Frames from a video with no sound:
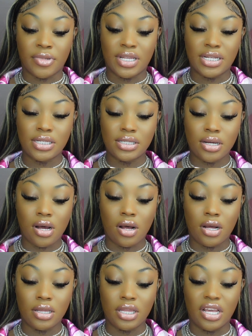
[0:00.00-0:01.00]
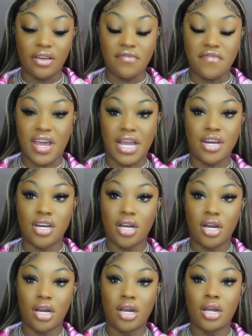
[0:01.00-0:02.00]
this is called the
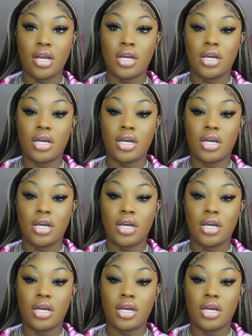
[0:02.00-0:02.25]
Vander,